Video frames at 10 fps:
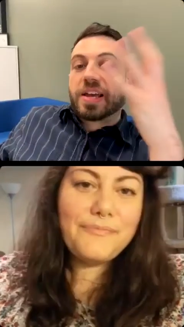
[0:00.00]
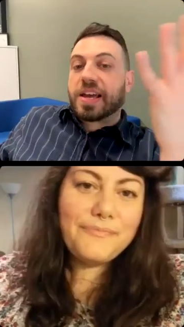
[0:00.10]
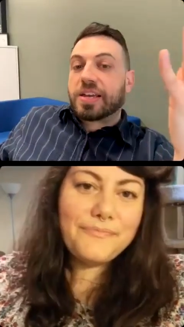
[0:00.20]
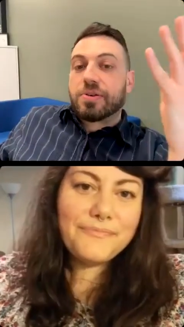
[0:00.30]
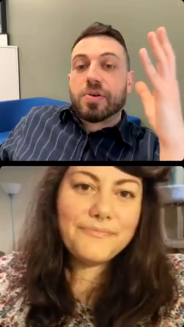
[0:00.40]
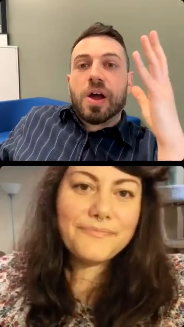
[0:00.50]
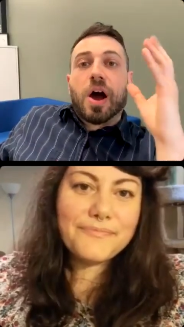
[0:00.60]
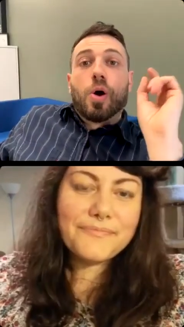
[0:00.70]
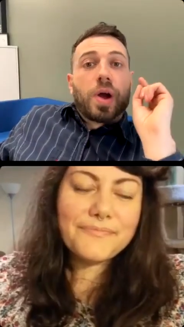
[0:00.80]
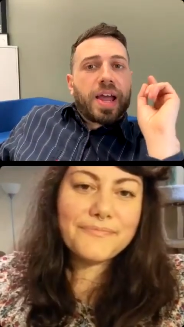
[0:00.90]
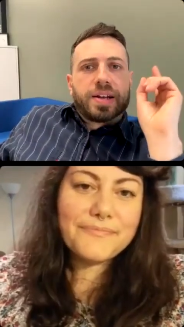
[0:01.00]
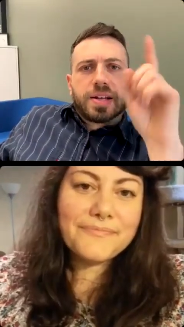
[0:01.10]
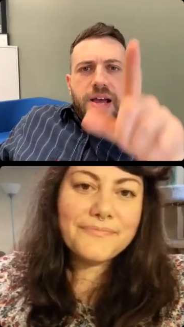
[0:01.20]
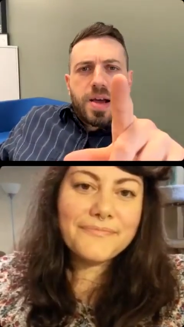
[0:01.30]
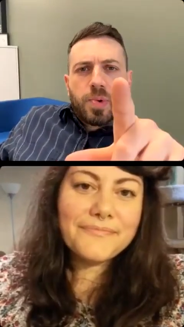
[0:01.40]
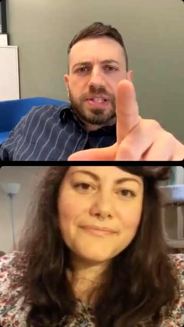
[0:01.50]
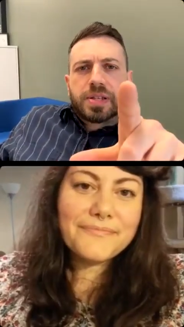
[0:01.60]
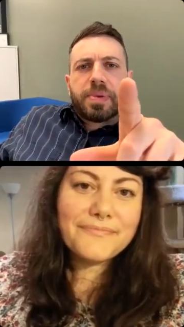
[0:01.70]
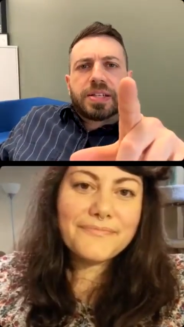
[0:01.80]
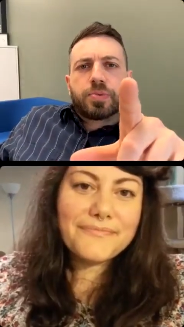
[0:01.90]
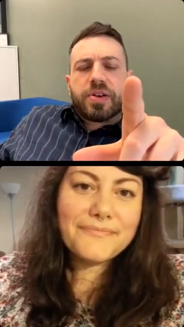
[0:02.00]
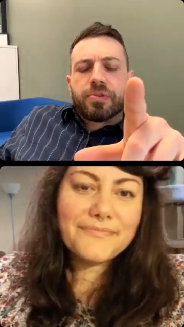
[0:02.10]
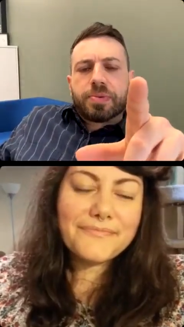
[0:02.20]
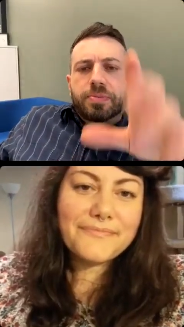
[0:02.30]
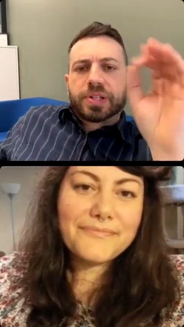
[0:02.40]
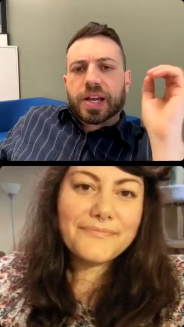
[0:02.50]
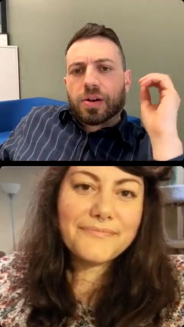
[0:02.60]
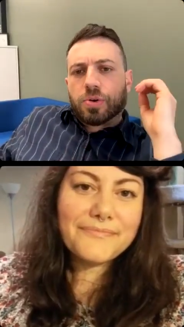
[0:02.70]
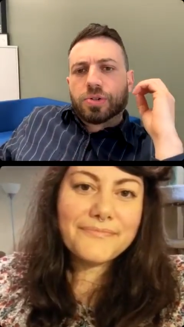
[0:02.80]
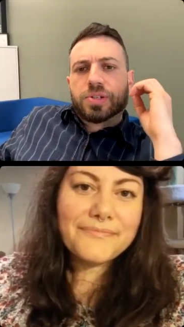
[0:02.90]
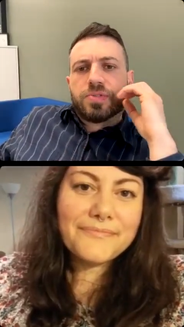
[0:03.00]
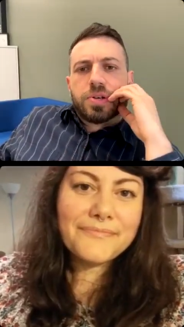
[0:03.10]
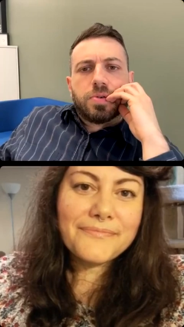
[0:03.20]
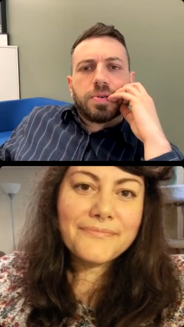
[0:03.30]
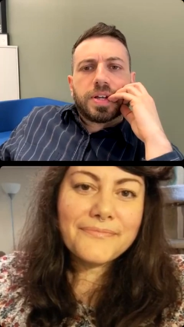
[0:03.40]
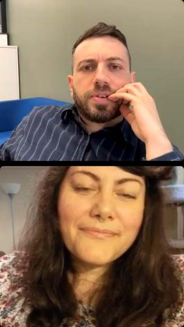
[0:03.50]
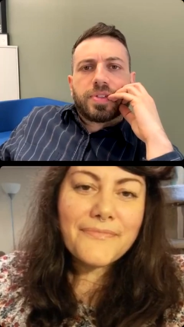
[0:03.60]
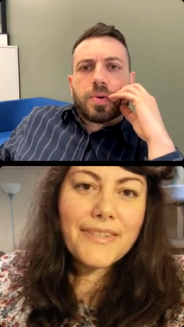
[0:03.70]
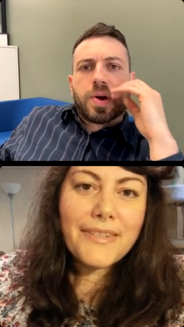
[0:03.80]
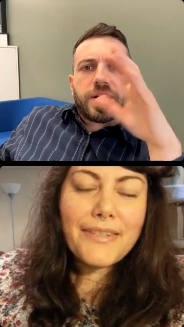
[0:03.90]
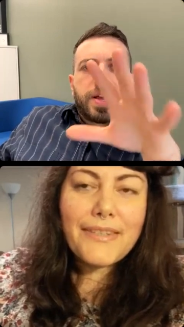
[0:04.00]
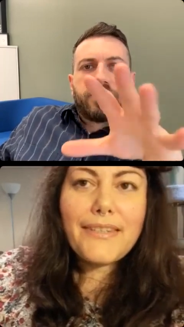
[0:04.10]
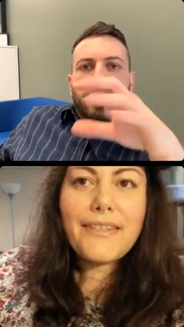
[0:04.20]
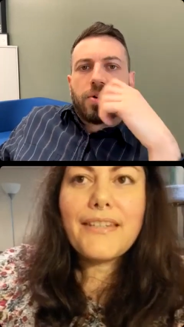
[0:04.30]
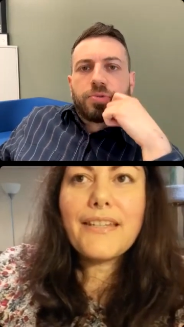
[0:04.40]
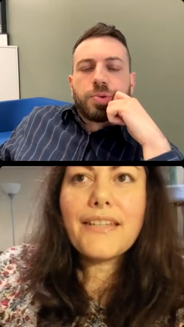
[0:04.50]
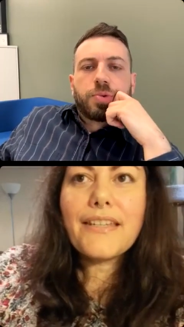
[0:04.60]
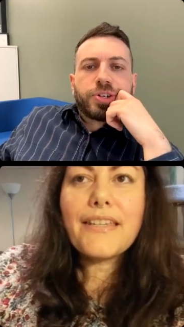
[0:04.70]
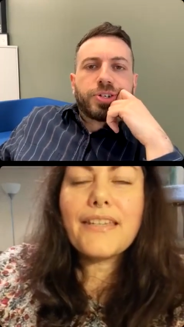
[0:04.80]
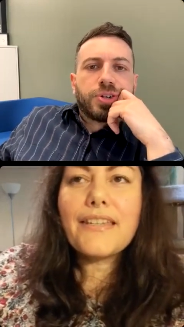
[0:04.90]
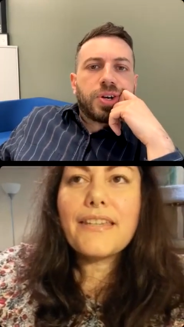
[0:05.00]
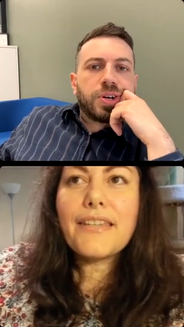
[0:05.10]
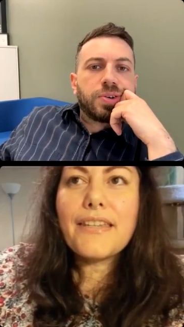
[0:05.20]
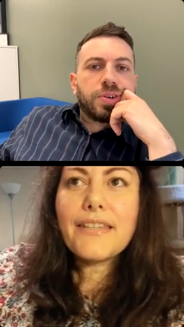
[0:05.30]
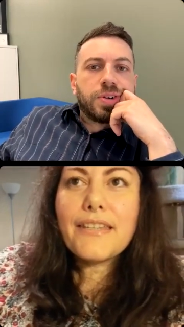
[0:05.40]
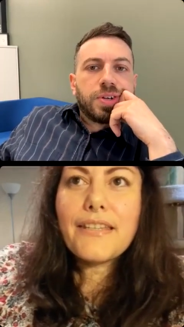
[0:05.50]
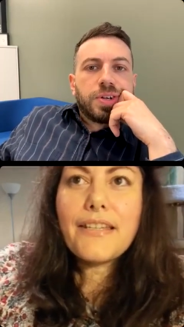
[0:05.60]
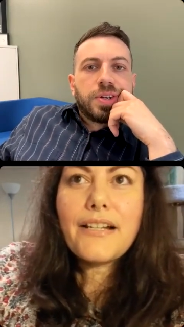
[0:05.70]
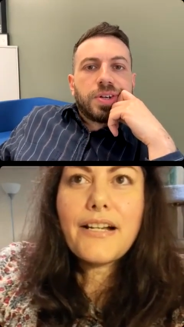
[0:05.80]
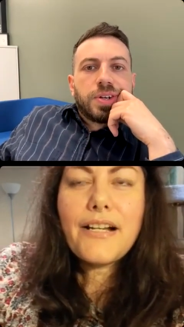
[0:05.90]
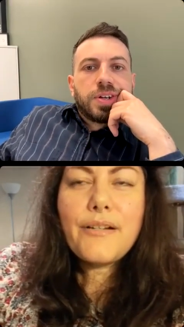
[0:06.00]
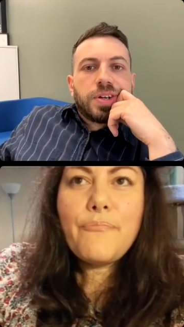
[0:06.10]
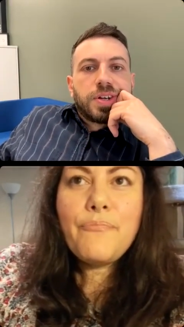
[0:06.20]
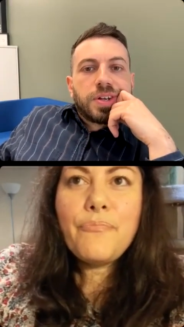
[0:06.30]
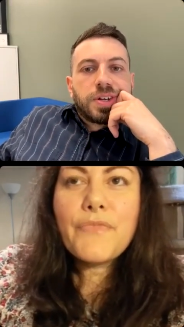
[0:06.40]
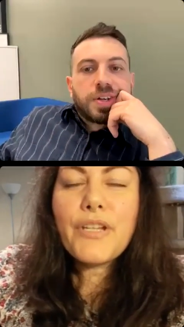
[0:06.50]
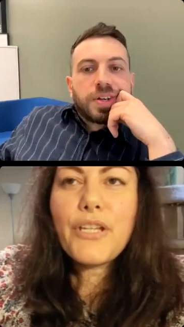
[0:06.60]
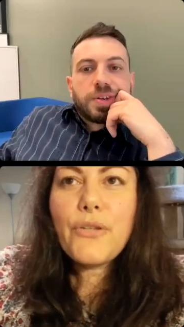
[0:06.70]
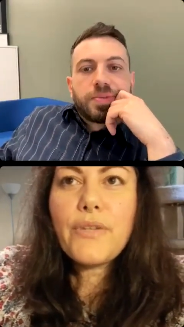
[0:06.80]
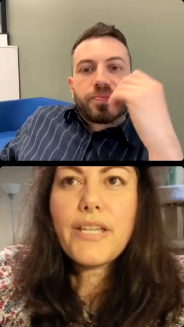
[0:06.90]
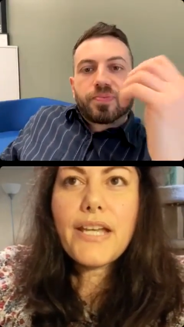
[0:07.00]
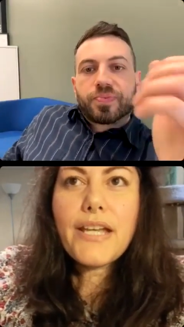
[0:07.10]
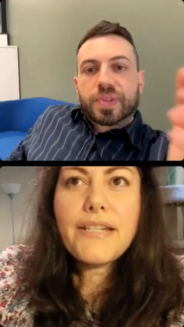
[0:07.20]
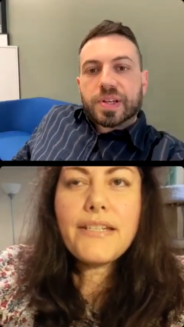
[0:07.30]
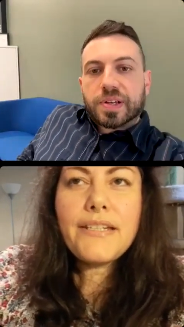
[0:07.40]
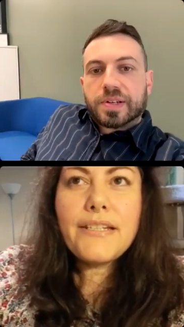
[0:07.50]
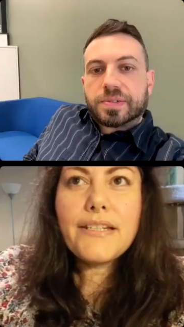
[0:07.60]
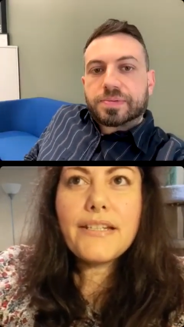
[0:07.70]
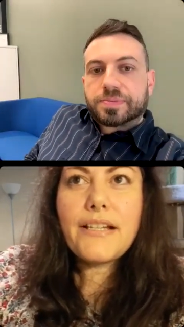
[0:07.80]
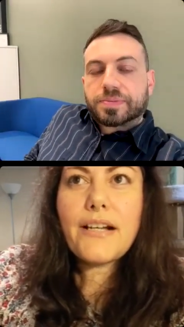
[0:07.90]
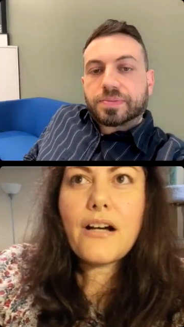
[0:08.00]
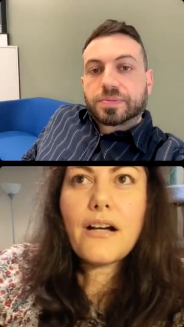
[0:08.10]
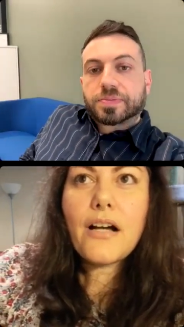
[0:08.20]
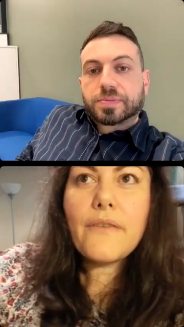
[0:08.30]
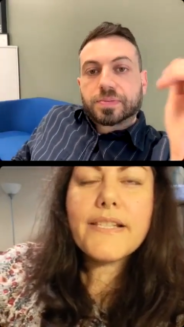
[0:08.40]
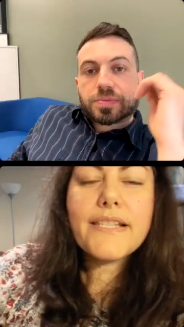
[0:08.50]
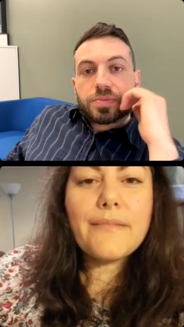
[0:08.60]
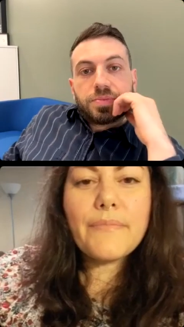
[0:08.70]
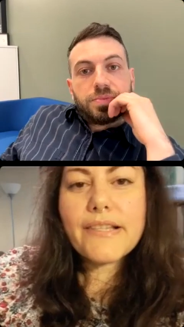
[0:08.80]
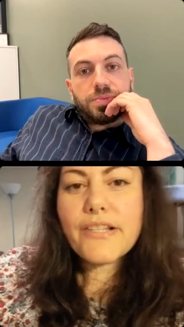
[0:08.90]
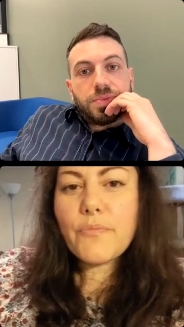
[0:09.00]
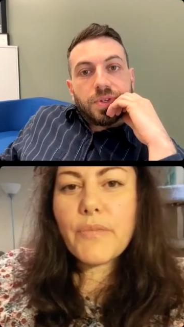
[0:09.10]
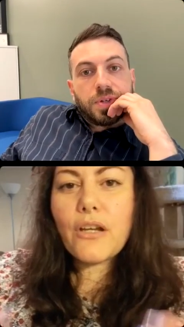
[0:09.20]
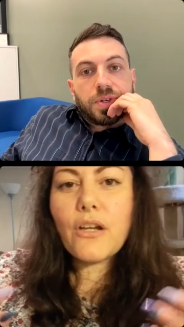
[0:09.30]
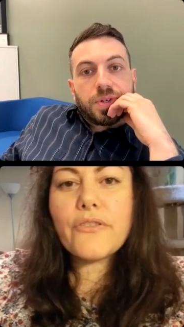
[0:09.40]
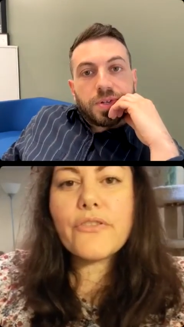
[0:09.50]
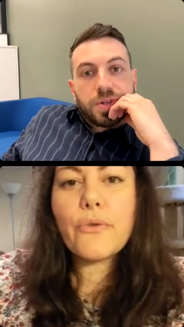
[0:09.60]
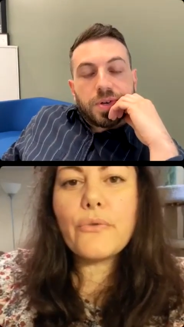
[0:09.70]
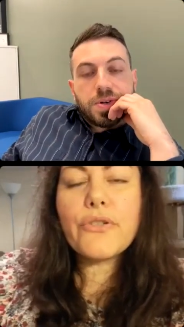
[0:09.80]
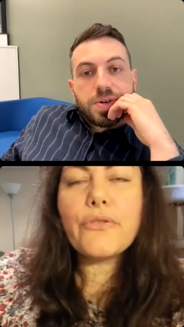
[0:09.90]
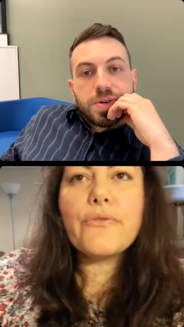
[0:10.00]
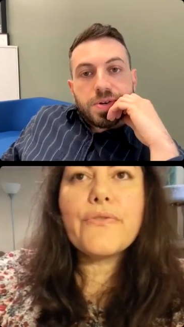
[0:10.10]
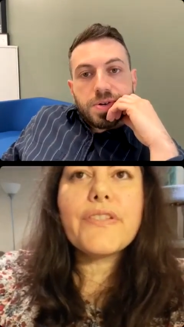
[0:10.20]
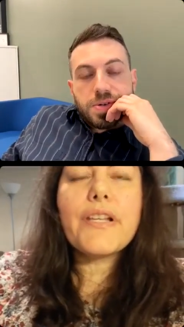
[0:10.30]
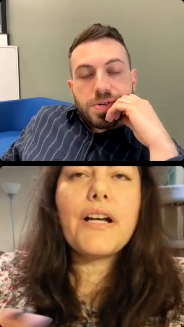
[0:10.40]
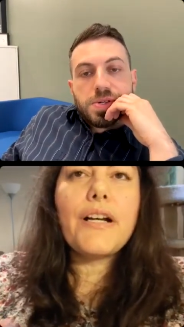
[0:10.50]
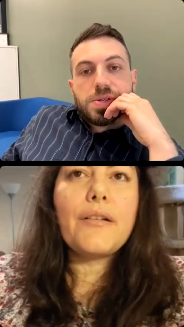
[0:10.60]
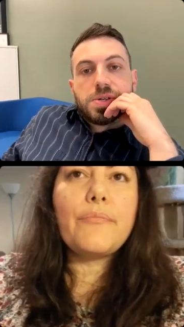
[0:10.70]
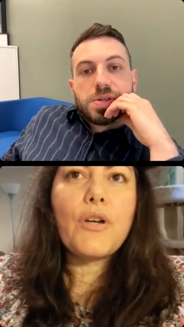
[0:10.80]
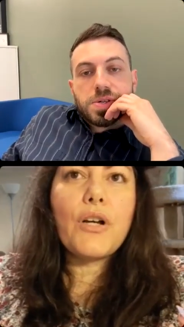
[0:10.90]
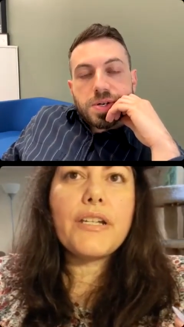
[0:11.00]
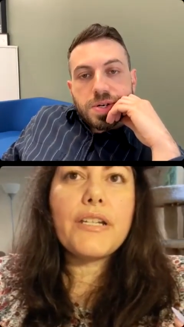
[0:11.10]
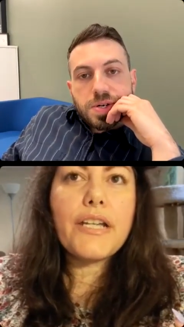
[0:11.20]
Speaker 1: thank you. Oh, and uh, what's the best way for people to get a hold of you if they want to get involved with what you're doing?
Speaker 2: Um, you can obviously message me on socials um, on